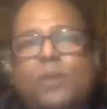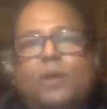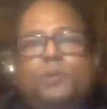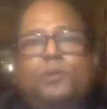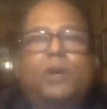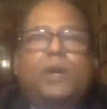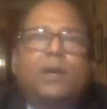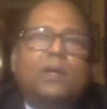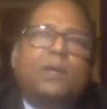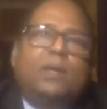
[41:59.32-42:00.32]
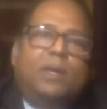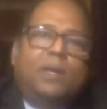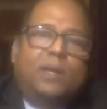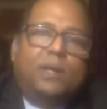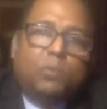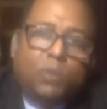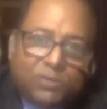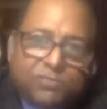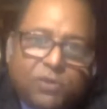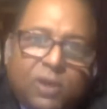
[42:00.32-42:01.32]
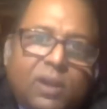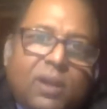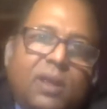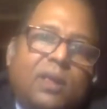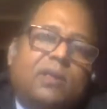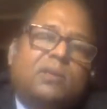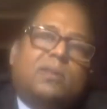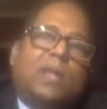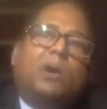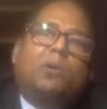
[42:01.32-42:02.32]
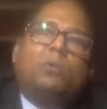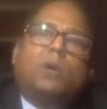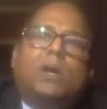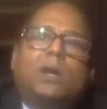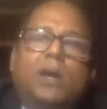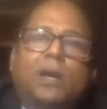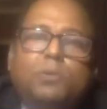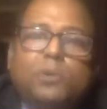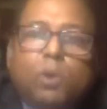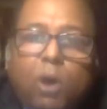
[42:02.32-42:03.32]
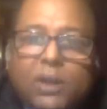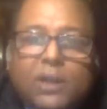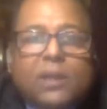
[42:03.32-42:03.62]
Joya. Wonderful. Now I would call in,